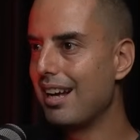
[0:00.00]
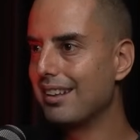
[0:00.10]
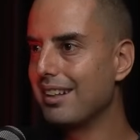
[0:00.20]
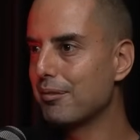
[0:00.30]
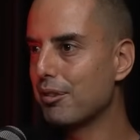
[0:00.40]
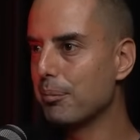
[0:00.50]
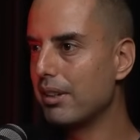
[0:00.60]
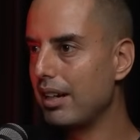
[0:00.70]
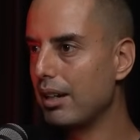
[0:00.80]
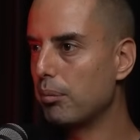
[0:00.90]
And then from
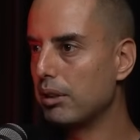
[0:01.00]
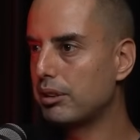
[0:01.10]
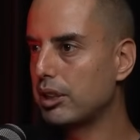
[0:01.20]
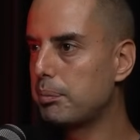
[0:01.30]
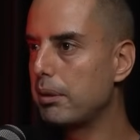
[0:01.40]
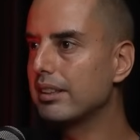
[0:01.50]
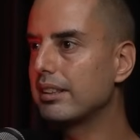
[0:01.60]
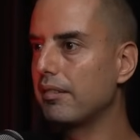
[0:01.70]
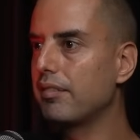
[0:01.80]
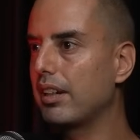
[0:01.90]
there, once you
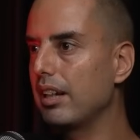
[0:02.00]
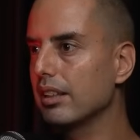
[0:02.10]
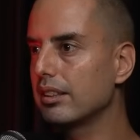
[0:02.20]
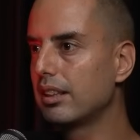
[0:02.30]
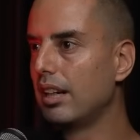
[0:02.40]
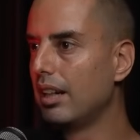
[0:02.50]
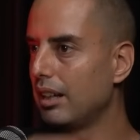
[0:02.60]
experience something else,